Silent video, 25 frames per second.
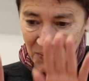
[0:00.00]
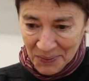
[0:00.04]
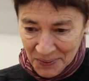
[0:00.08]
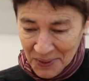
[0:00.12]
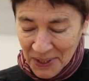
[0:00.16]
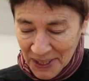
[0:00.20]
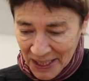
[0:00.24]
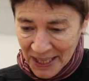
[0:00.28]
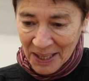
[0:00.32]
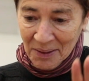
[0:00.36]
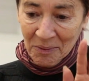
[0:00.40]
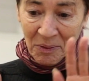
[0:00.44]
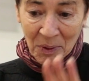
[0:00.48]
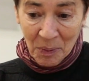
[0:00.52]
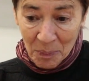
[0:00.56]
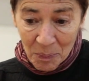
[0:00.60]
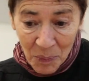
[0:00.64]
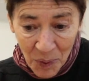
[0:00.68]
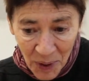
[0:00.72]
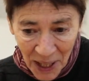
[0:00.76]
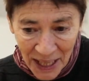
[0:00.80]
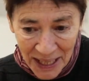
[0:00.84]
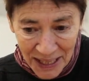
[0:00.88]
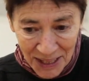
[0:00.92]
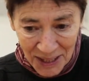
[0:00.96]
They get
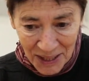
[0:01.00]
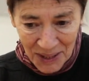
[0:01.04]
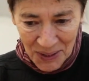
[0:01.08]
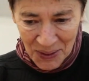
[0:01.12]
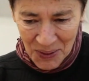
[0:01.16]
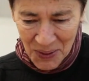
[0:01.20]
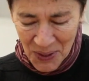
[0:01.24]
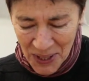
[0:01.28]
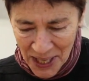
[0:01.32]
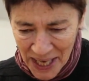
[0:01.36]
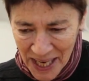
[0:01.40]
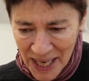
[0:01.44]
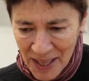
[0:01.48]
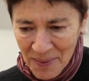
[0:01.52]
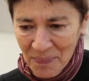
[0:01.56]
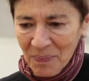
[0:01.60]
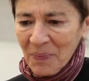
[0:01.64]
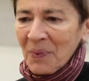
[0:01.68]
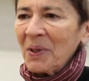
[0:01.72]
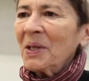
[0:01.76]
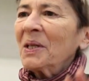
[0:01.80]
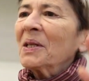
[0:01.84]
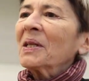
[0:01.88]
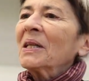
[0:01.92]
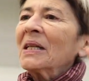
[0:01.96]
repressed, okay,
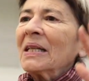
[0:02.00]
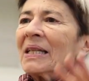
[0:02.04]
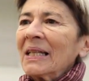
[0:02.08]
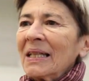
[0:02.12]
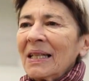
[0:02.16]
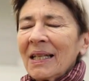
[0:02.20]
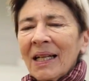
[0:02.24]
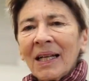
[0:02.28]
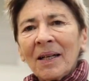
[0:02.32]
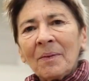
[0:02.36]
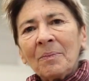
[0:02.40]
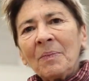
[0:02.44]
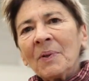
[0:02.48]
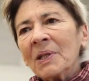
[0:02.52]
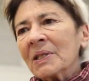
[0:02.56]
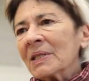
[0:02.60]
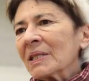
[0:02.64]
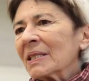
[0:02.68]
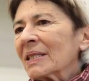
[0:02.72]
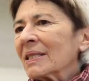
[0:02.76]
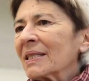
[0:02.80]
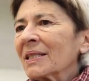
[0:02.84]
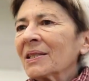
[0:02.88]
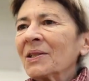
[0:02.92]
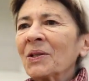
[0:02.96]
but
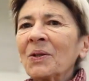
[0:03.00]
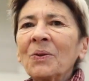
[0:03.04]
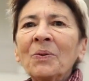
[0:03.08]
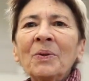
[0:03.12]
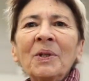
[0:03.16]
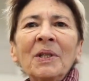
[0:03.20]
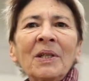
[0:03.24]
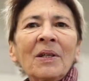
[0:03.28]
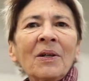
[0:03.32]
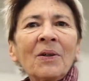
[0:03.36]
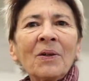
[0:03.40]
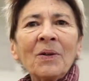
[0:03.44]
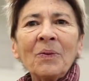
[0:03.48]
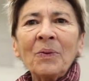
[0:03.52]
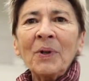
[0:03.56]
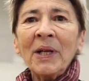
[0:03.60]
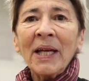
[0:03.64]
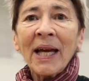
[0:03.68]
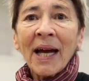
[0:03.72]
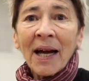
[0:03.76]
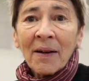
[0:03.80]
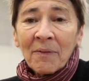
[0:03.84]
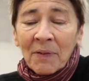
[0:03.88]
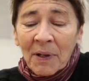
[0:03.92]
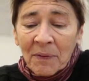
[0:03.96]
still, we
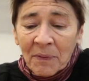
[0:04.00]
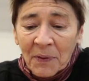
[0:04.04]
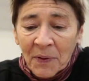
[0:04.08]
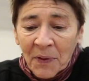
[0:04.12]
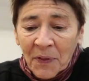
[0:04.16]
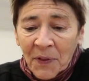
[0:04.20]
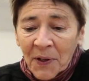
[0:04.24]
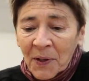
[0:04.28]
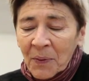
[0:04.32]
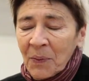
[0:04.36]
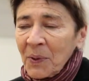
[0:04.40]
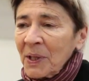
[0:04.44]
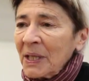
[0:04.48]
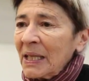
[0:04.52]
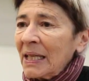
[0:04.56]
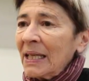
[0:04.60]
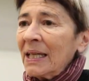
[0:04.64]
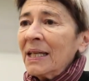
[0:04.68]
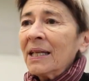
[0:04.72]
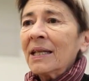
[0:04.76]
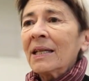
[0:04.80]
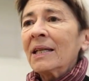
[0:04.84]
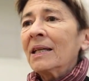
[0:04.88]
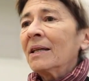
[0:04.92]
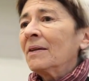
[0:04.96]
have everything we
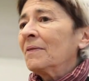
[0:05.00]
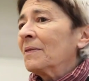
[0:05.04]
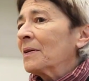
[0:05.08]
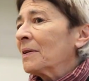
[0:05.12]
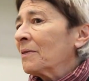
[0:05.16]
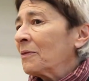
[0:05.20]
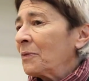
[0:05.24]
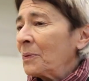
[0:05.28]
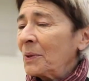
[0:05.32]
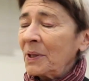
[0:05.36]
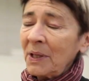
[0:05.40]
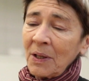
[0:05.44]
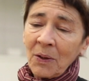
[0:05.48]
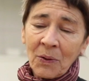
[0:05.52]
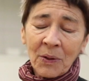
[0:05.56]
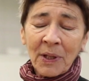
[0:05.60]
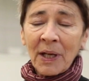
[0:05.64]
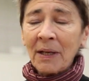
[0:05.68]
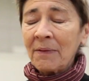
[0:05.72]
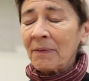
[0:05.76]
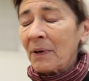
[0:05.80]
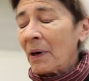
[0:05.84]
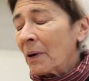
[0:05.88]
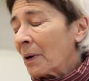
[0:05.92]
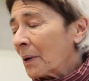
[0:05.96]
need, even if we don't
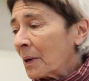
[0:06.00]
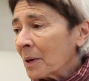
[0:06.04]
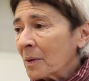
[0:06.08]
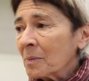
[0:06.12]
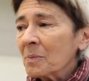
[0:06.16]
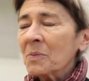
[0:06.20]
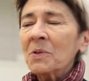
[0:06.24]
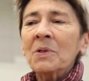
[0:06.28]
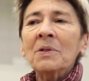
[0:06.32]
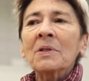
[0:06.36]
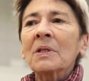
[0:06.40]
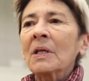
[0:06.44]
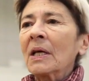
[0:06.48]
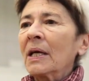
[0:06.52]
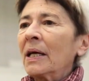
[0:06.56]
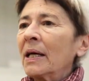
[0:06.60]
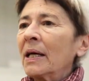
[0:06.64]
have arms,